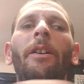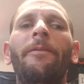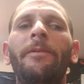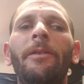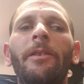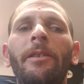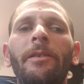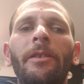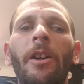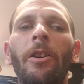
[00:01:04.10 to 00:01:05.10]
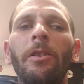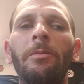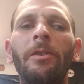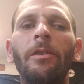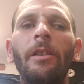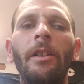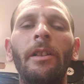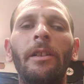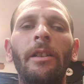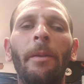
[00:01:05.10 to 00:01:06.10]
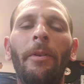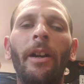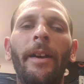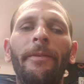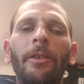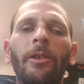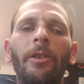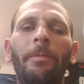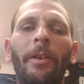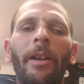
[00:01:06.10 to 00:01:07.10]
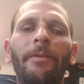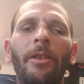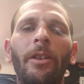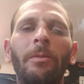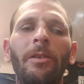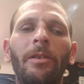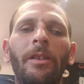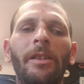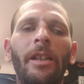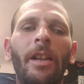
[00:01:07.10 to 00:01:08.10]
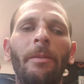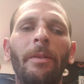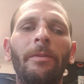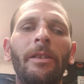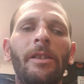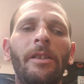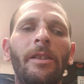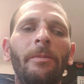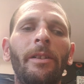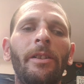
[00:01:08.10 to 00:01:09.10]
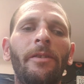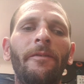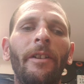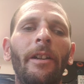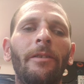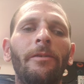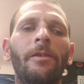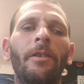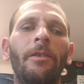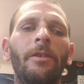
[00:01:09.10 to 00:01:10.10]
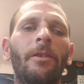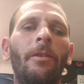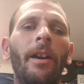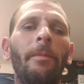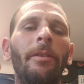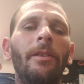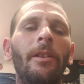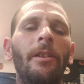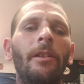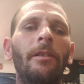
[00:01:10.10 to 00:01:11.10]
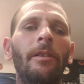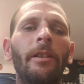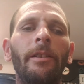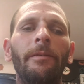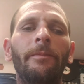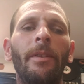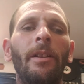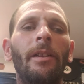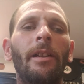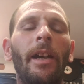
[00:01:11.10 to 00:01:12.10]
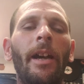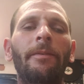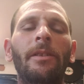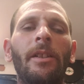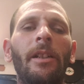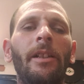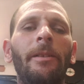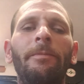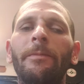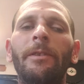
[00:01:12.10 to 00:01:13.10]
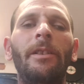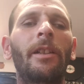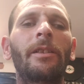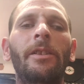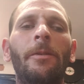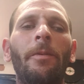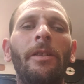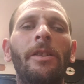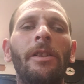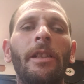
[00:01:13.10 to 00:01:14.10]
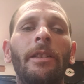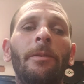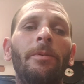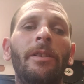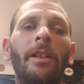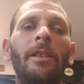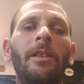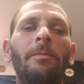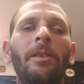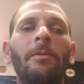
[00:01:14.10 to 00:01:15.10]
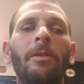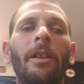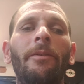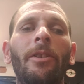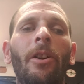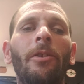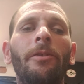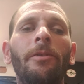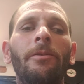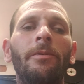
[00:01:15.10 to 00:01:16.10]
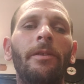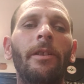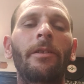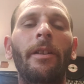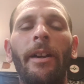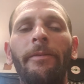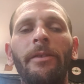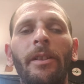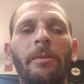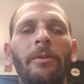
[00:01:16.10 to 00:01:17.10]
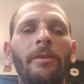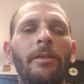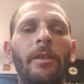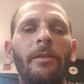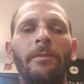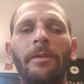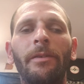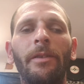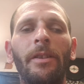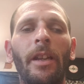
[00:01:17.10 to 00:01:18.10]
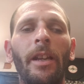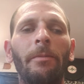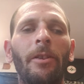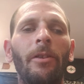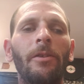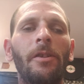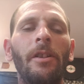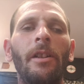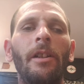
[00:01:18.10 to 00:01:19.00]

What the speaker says: off the gullible. They prey off the old, they prey off the gullible. Because they come in with these intimidation factors and all this crap. Alright? Half the time, none of these places that they're pretending to be will ever call you. And the other half of the time, well, you know, they're just scam calls.